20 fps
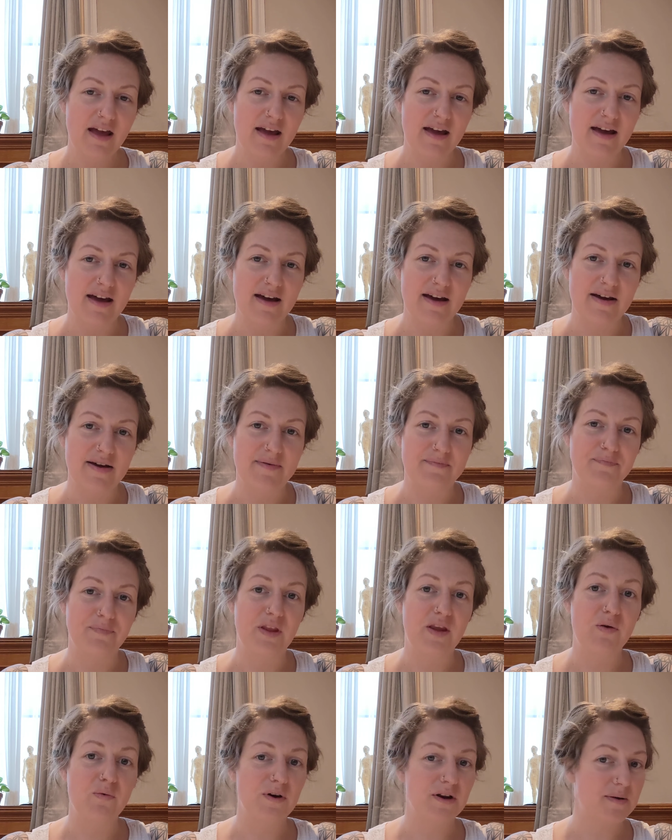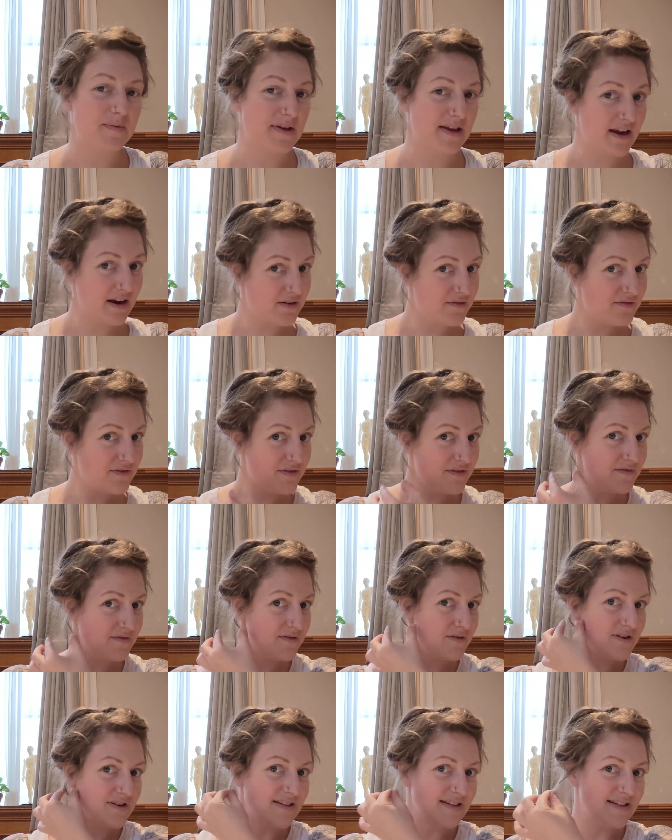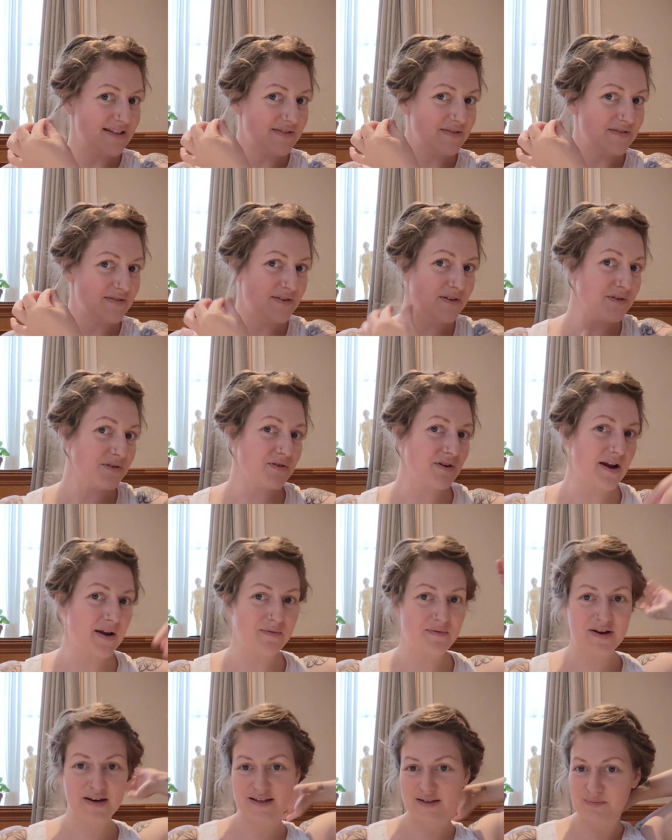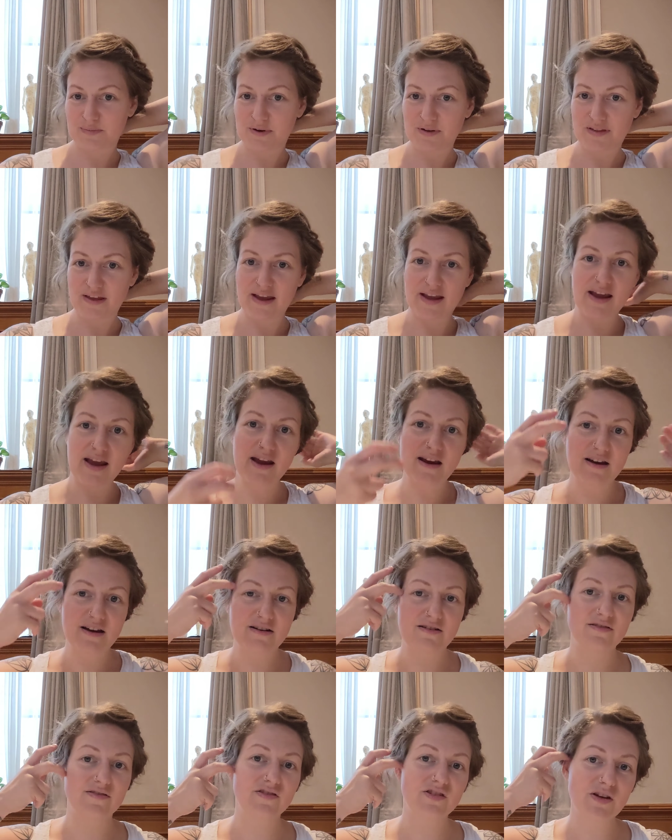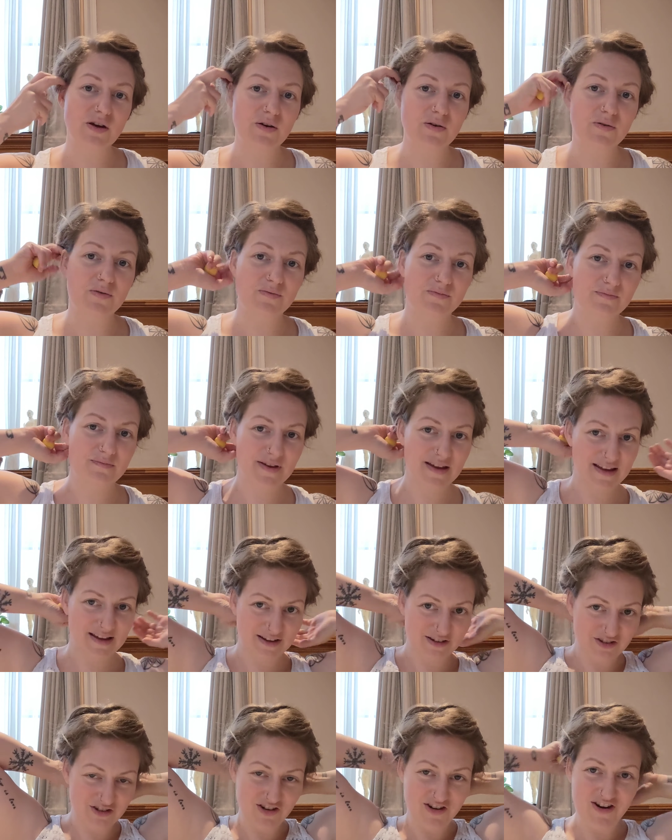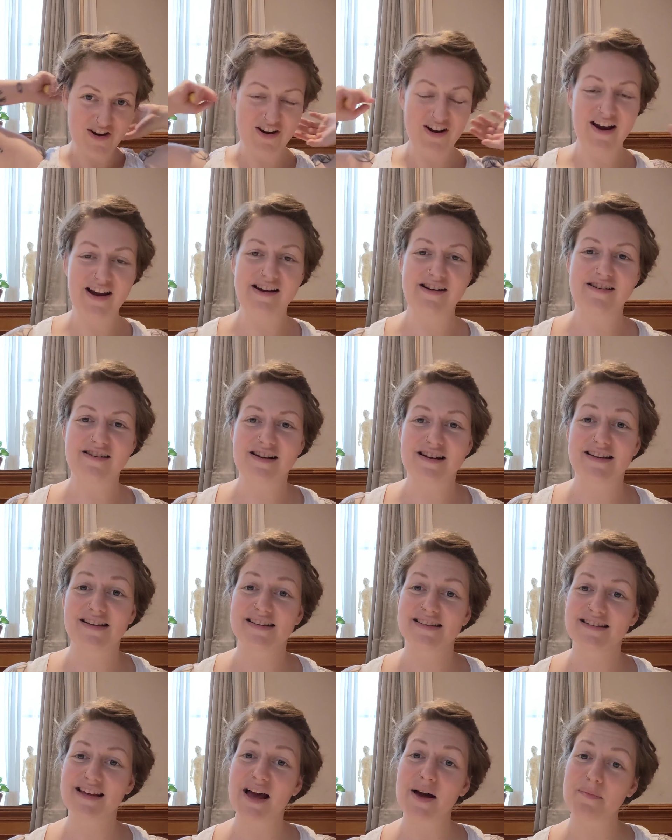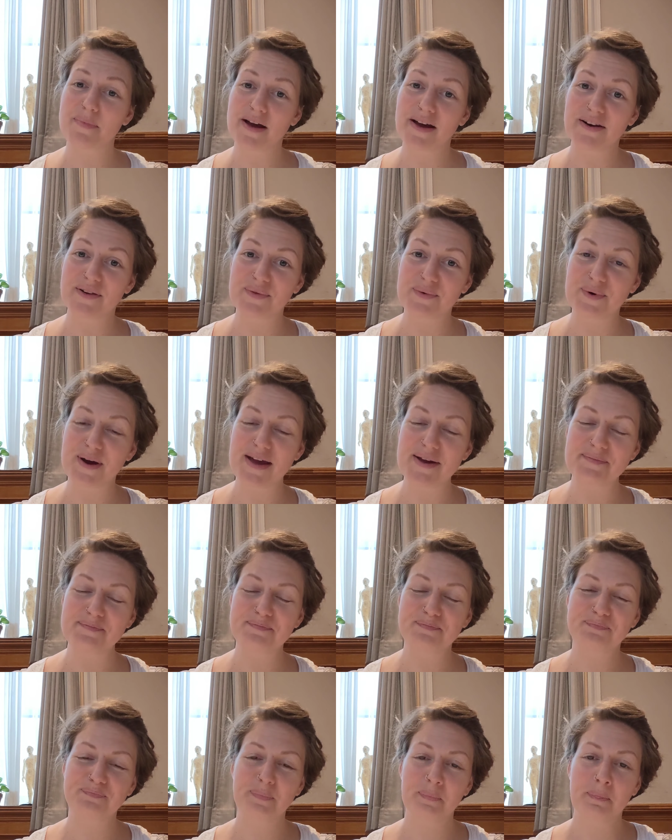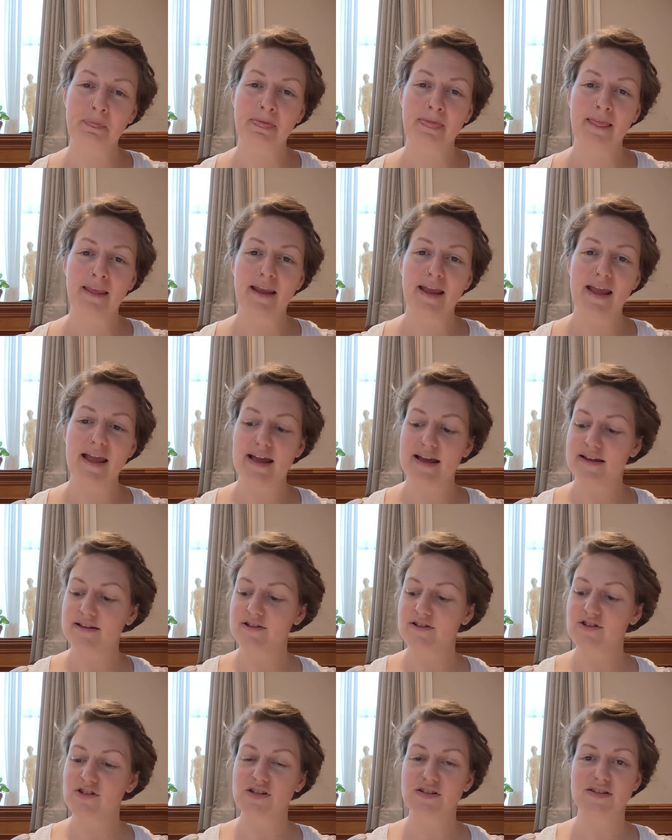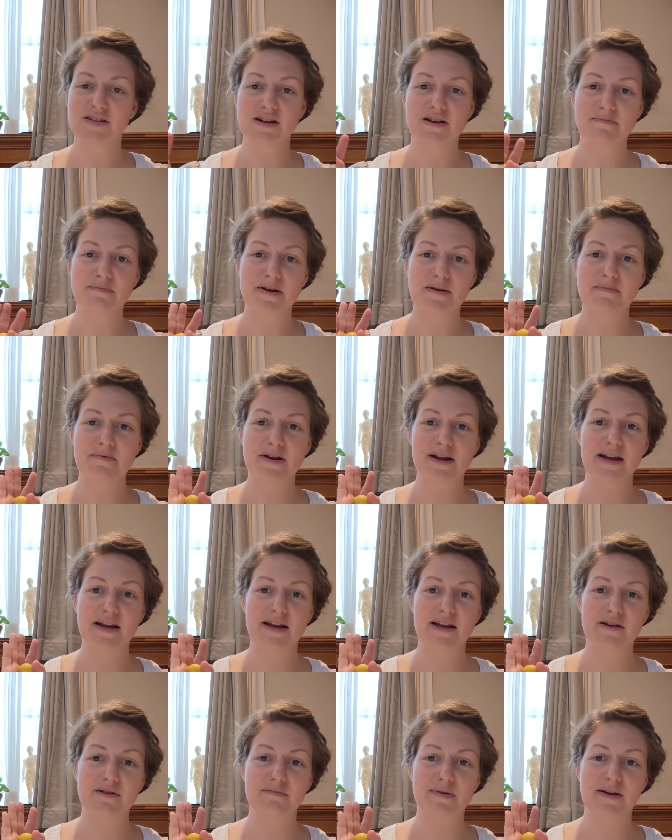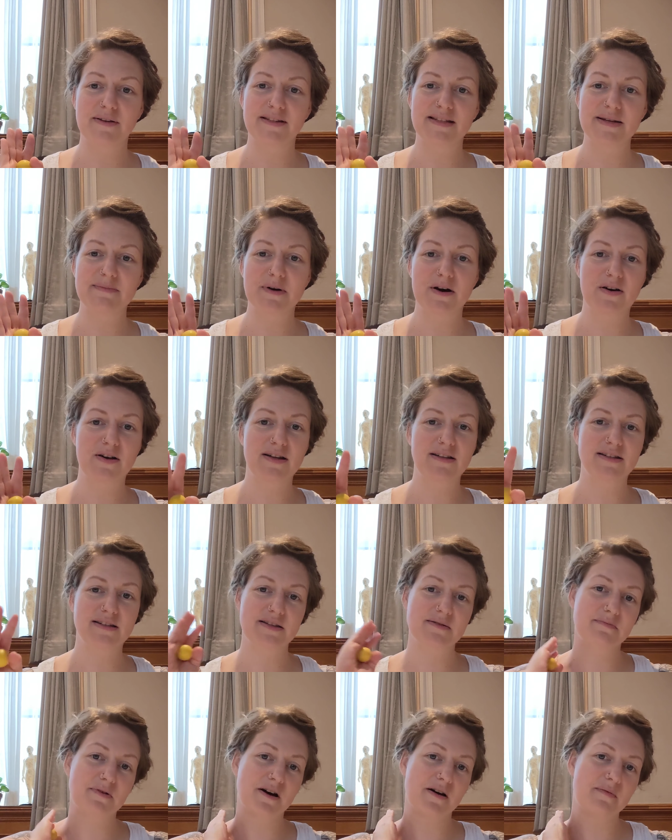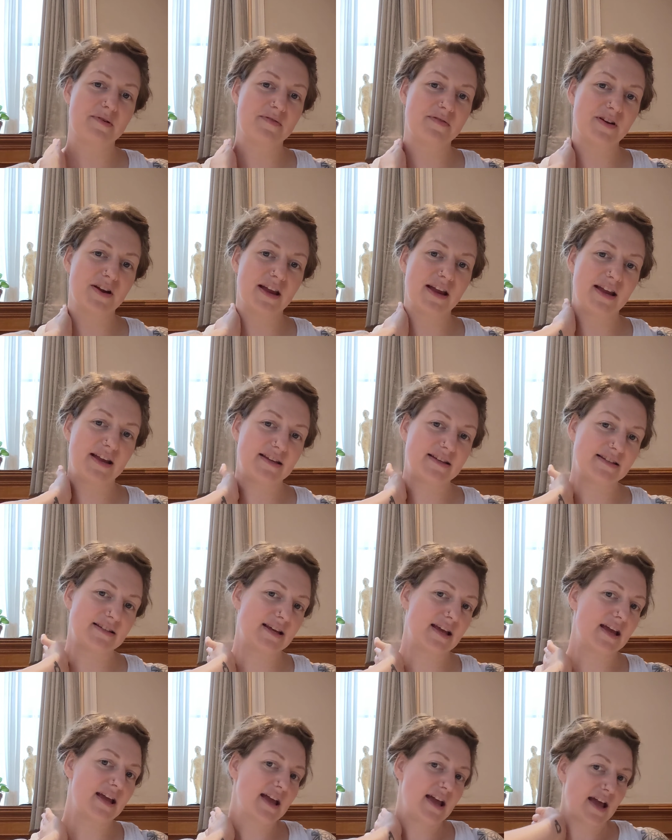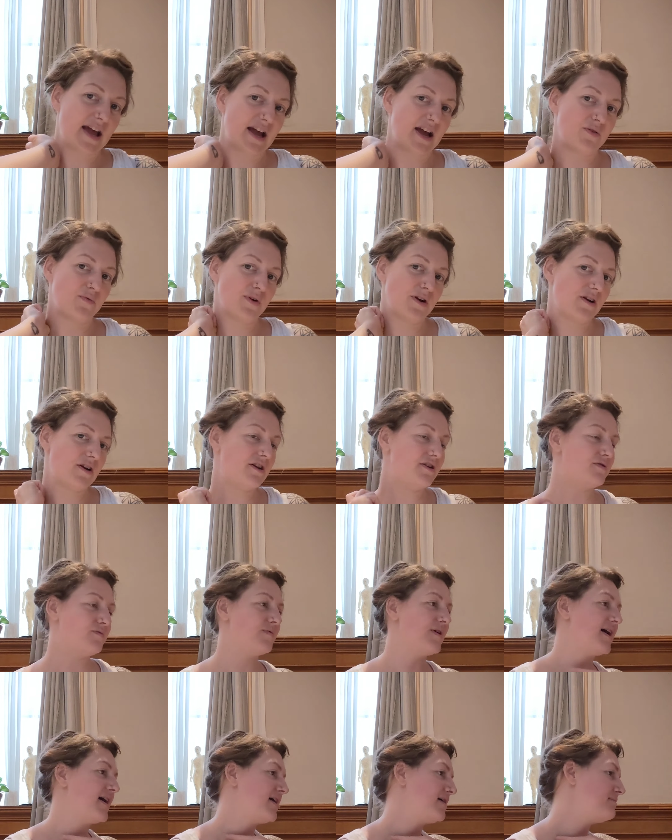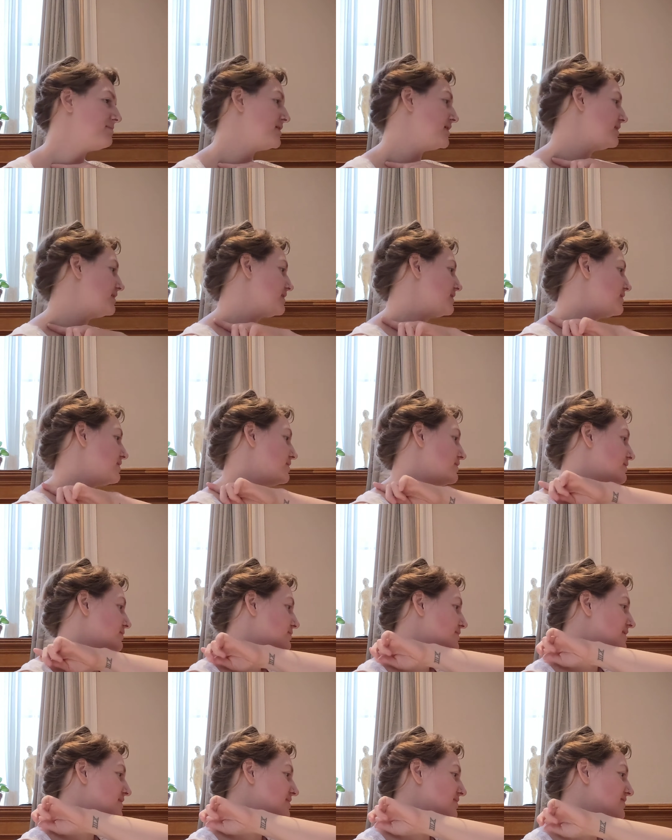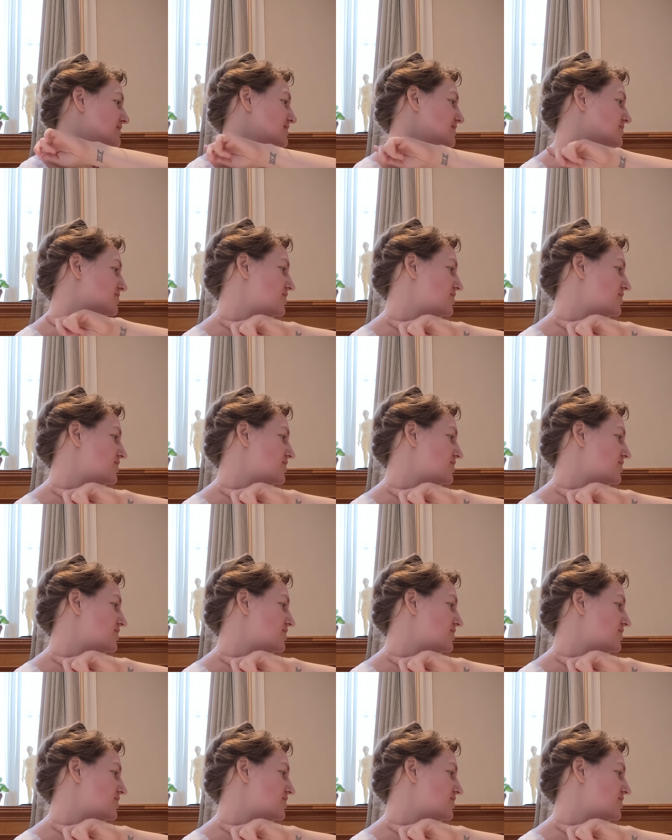You want to be careful, of course, it doesn't feel great when it's pulling hair, so making sure your hair is up out of the way. And just start by bringing your bouncy ball into the palm of your hand, and we're going to rub, we call this